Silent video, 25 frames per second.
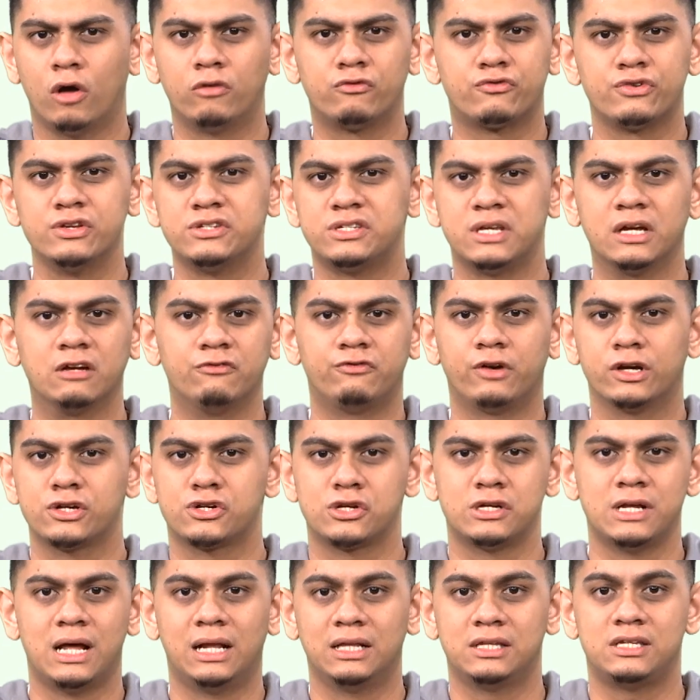conferencing
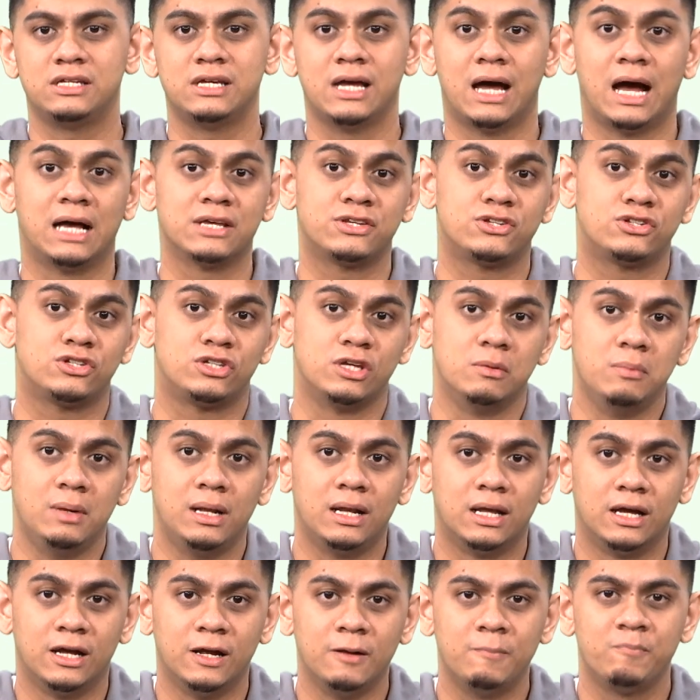functionality are
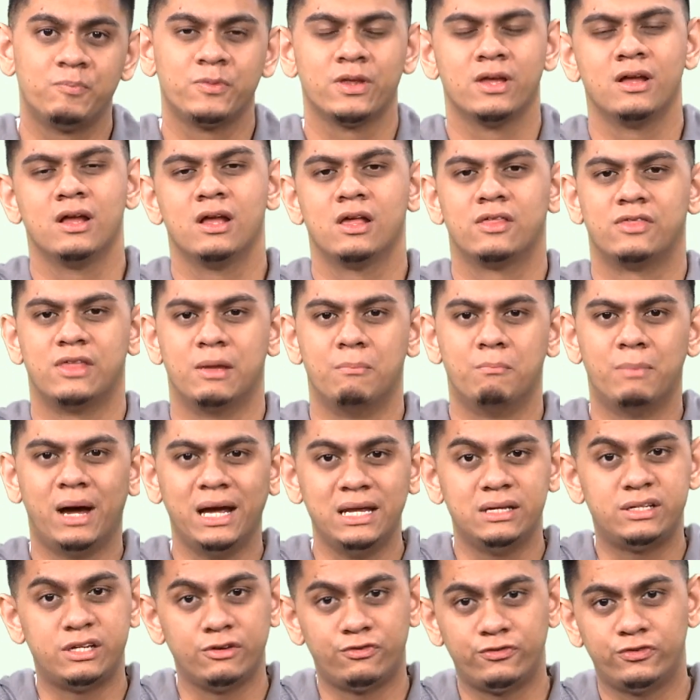similar, they
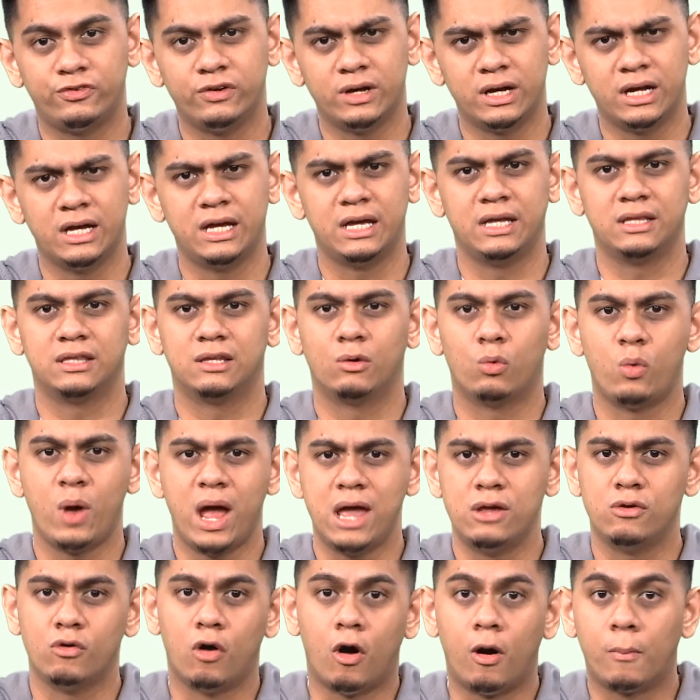might differ in the
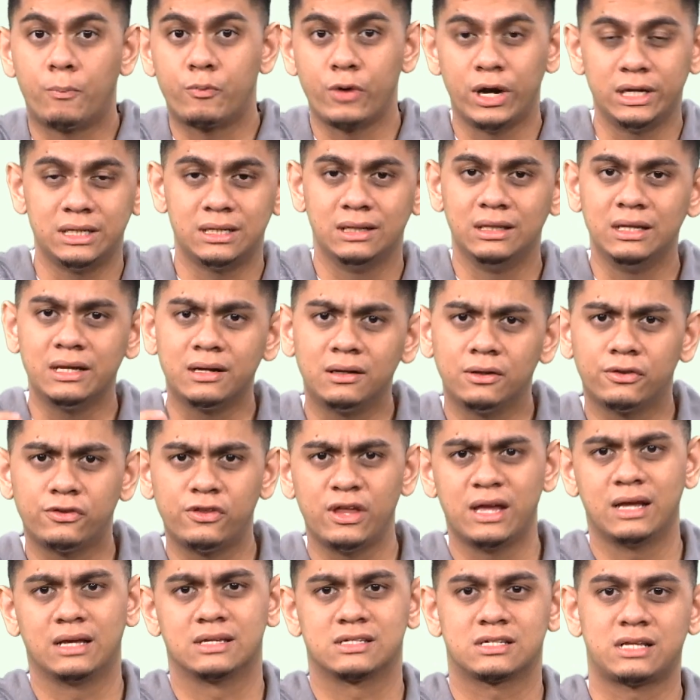way you operate the little
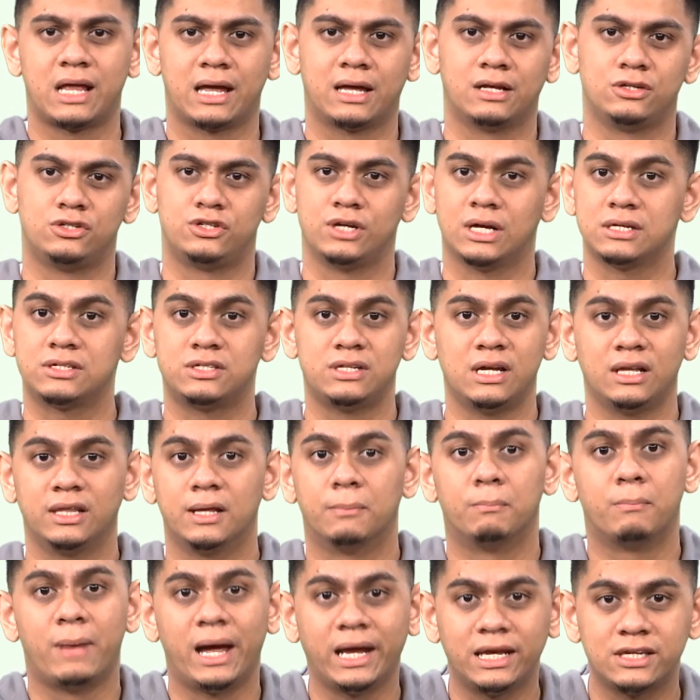things like adjusting
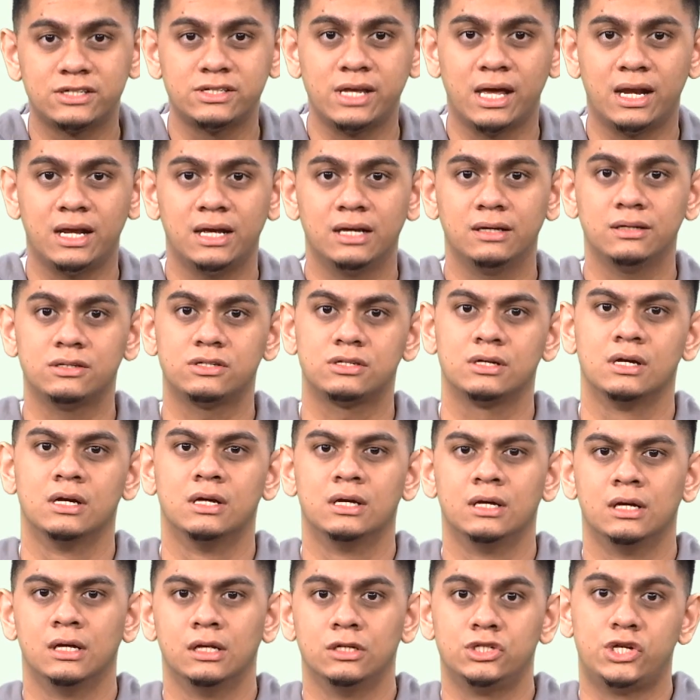the mic settings,
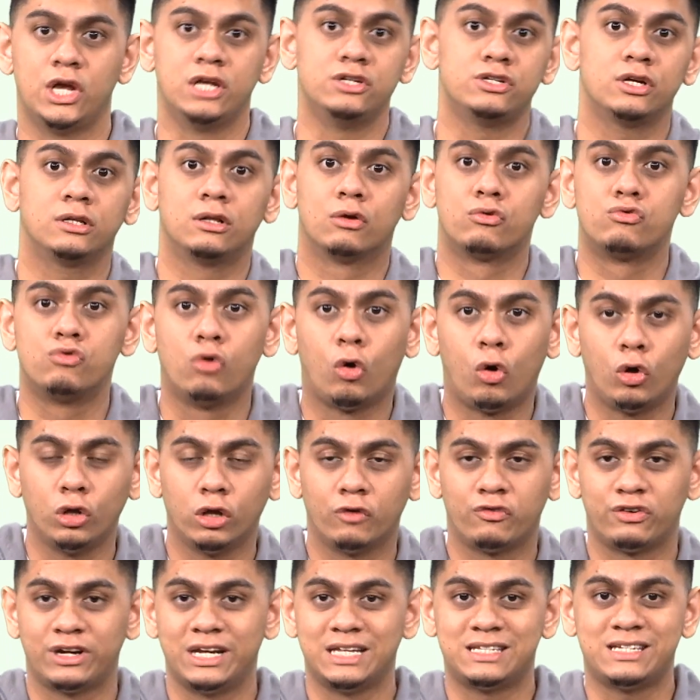changing the
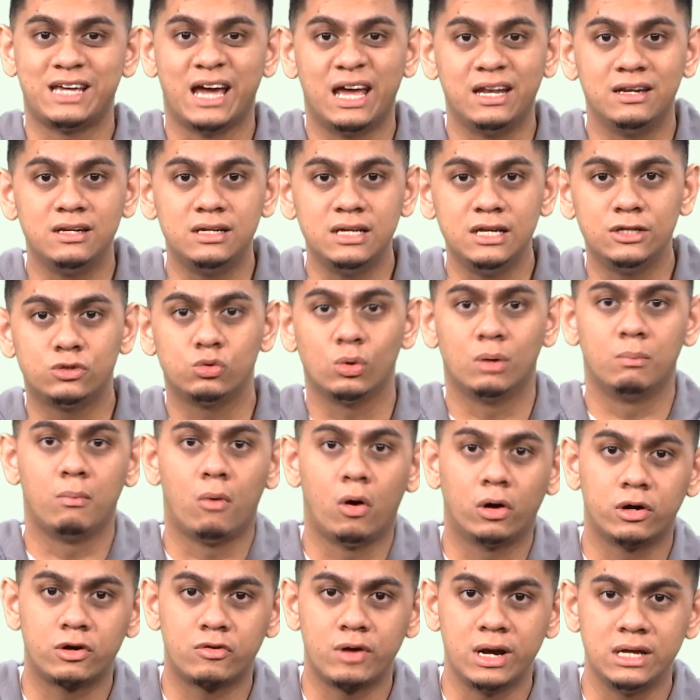role of an attendee to a
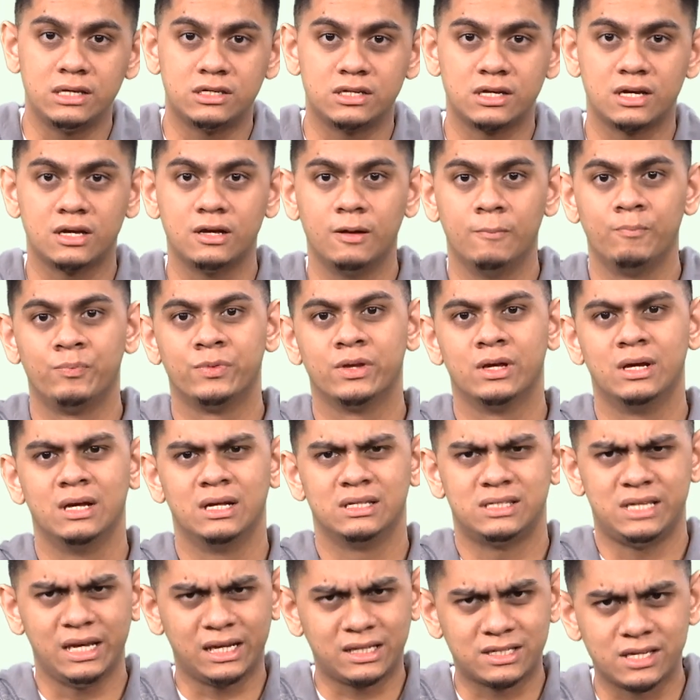moderator.
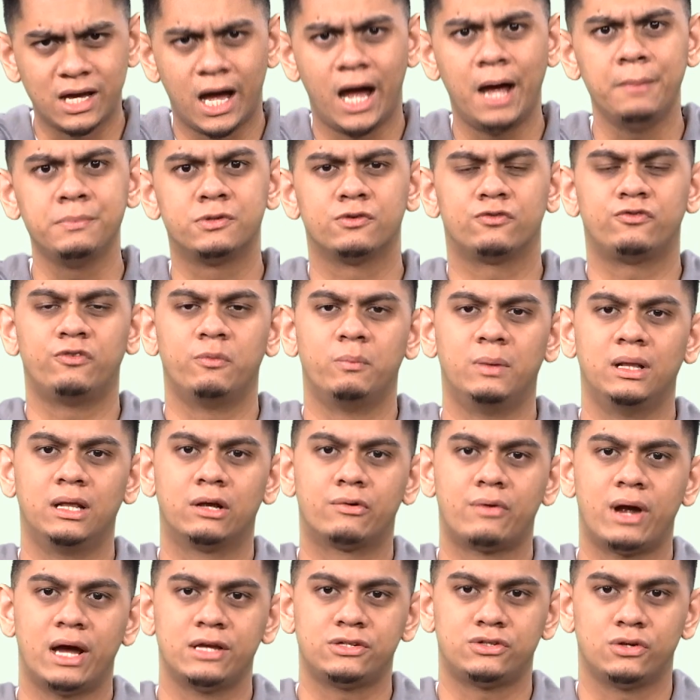Take time to
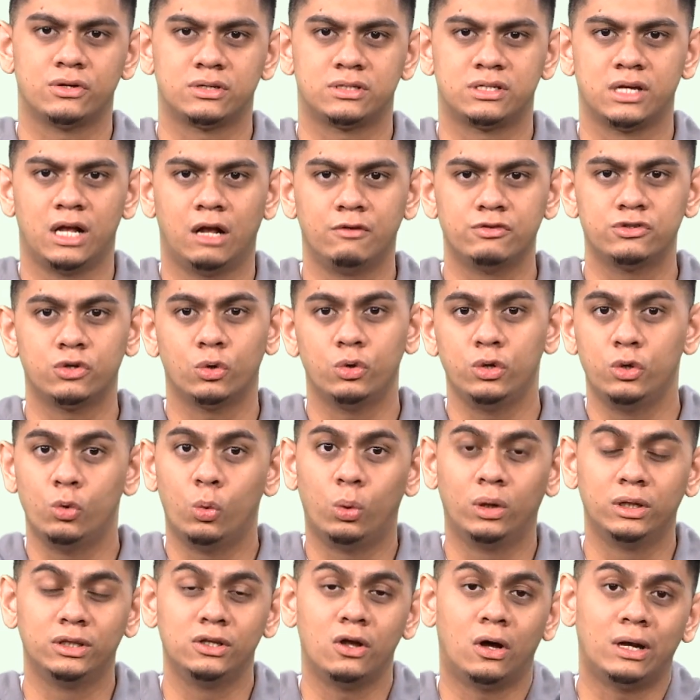familiarize yourself so you
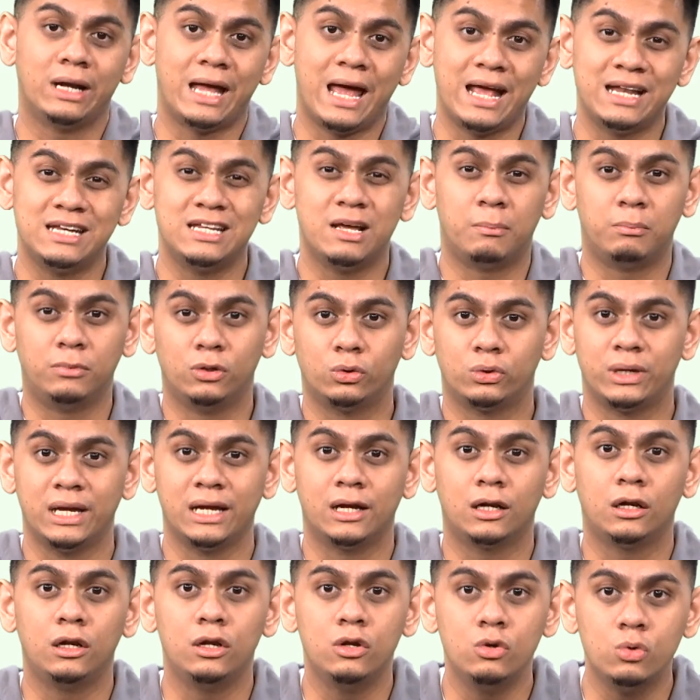will not end up
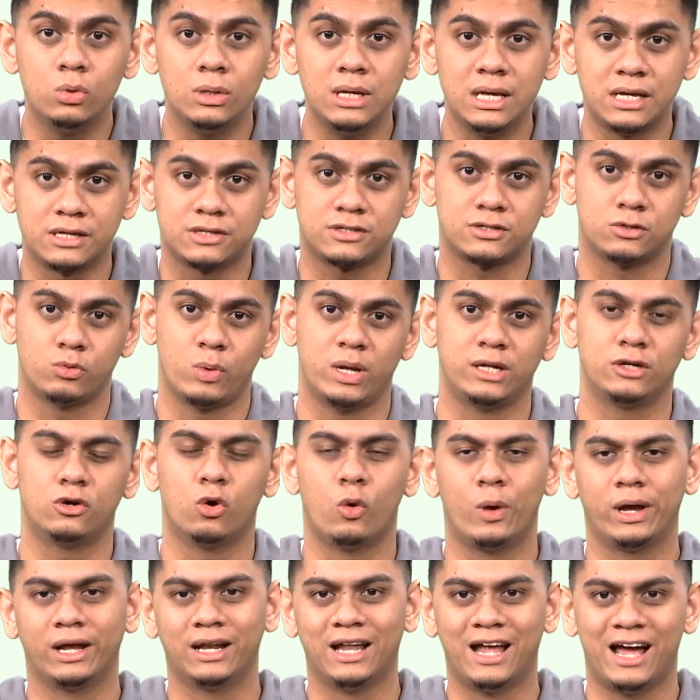looking clueless when
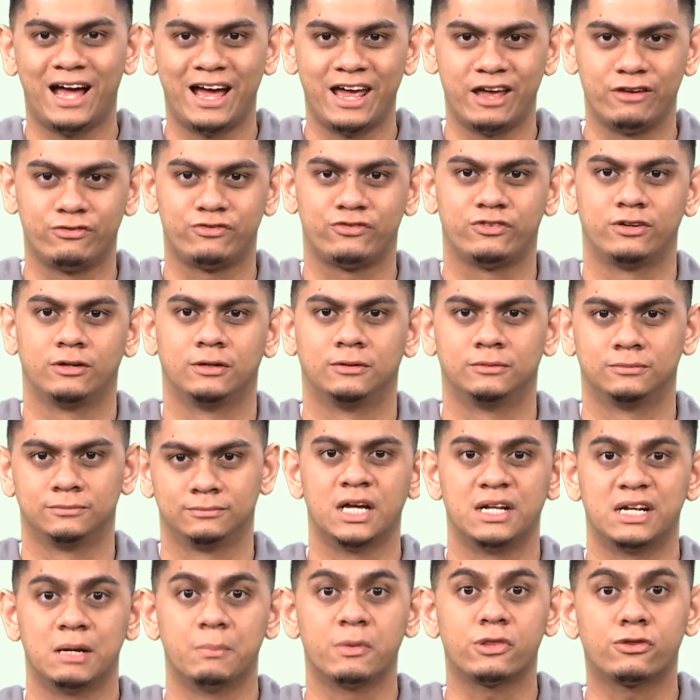going live.
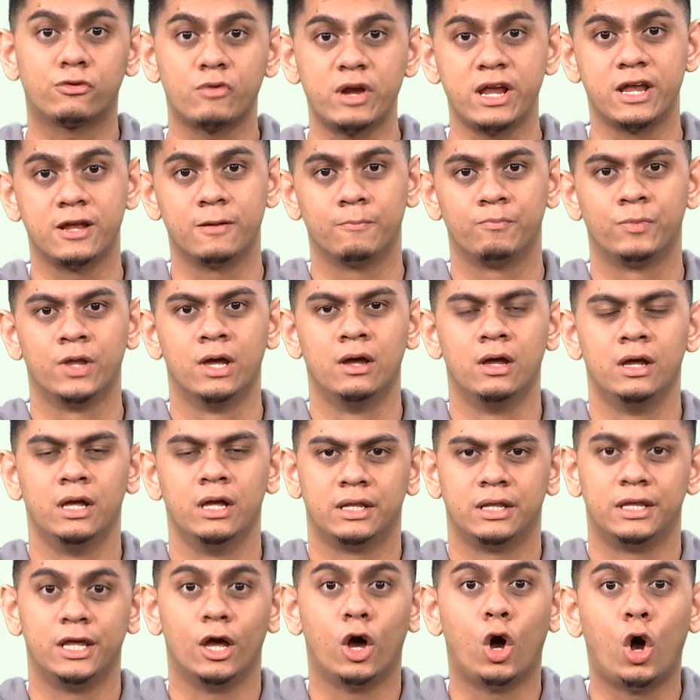Number three,
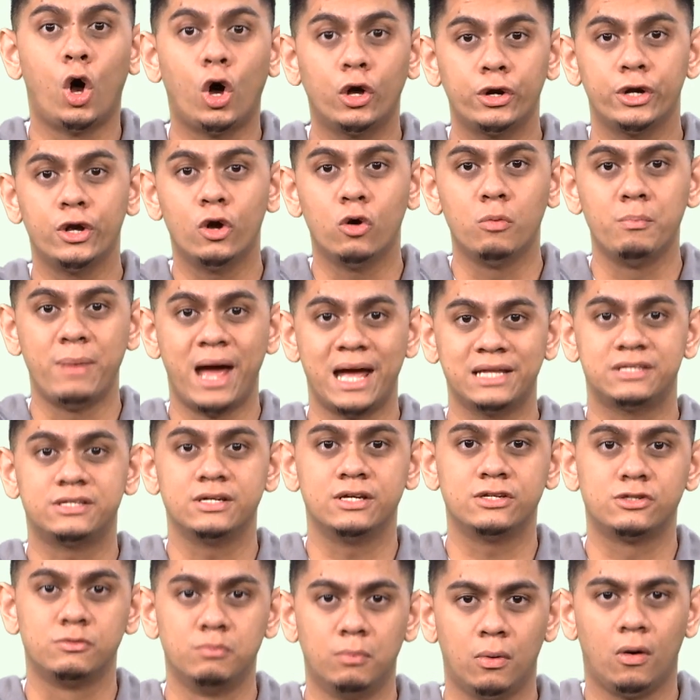the audio
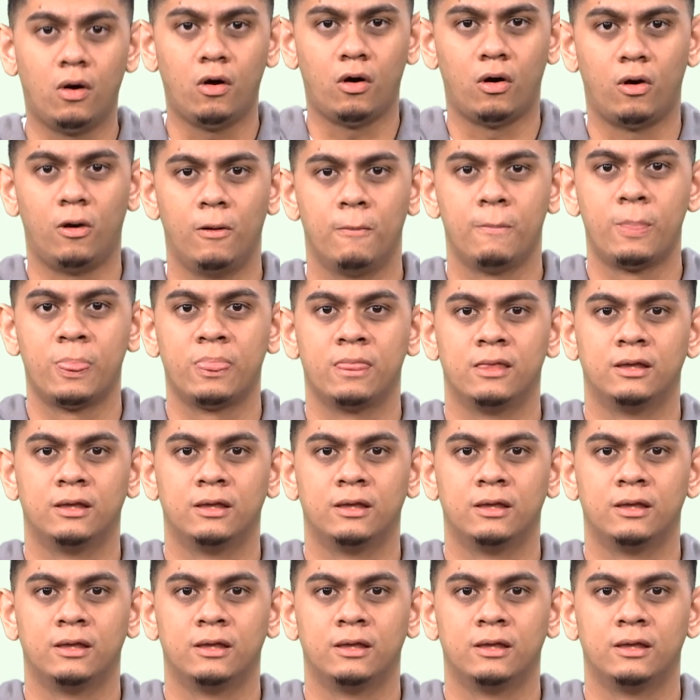matters more.